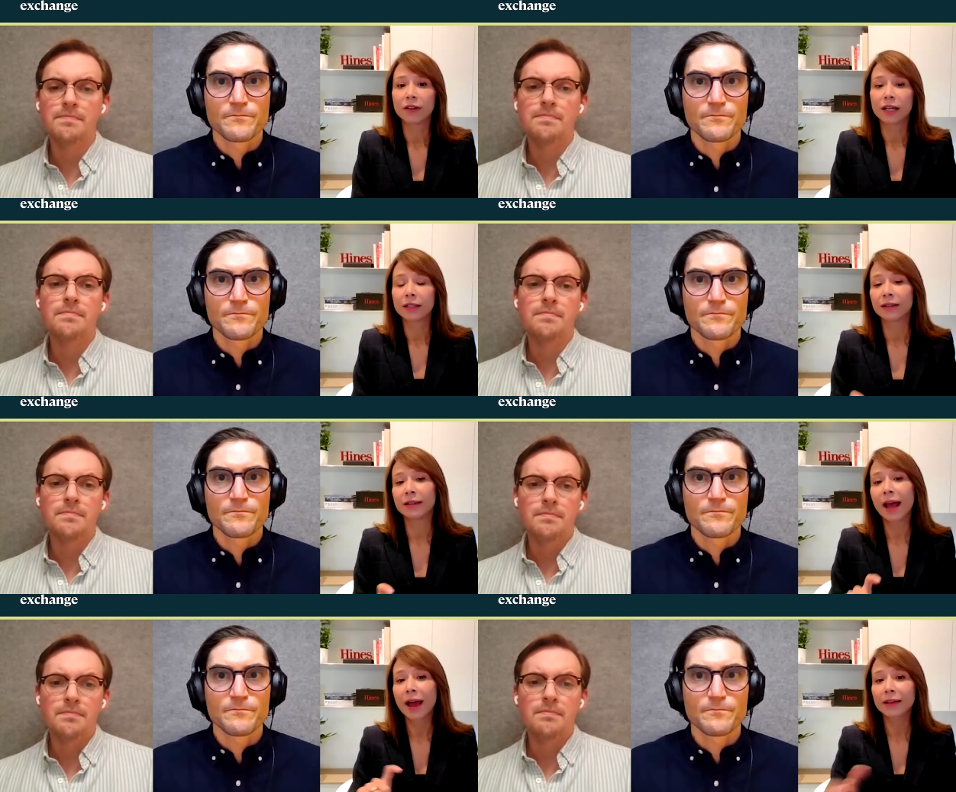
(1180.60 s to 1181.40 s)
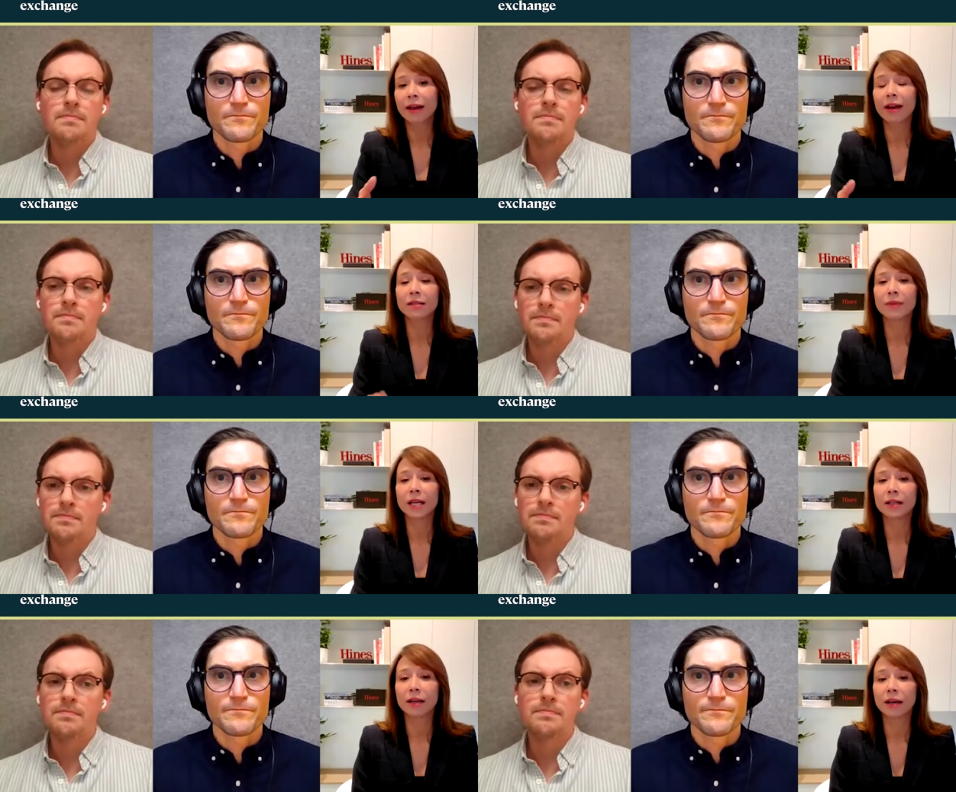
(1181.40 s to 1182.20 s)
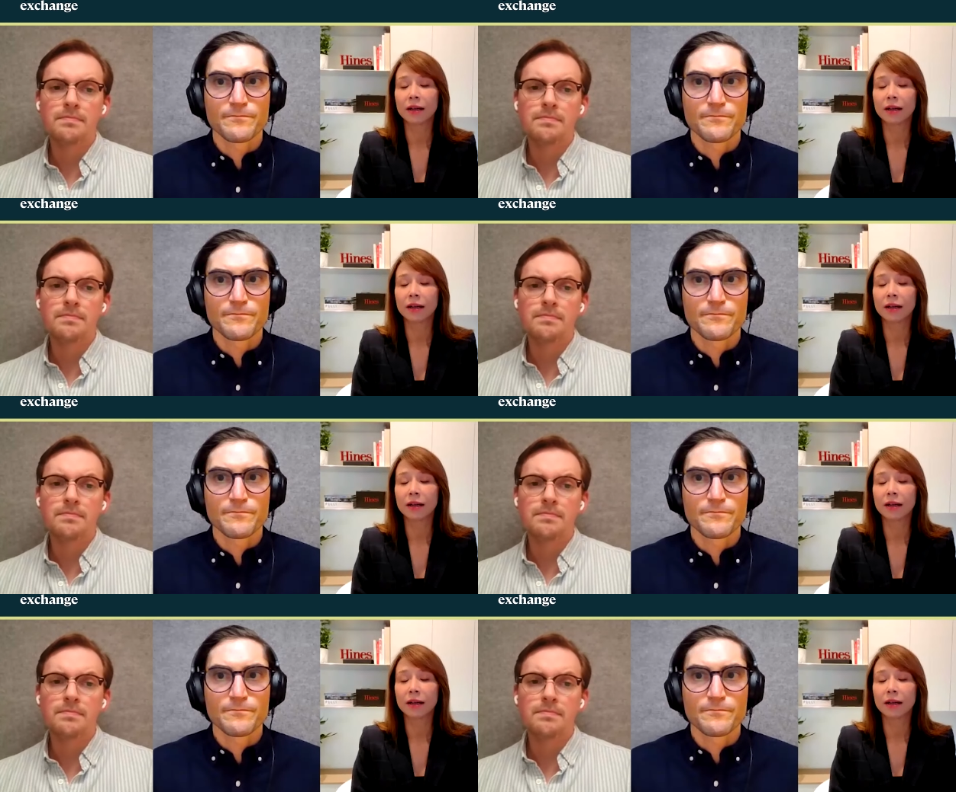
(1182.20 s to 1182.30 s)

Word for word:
Speaker 1: of it. That has been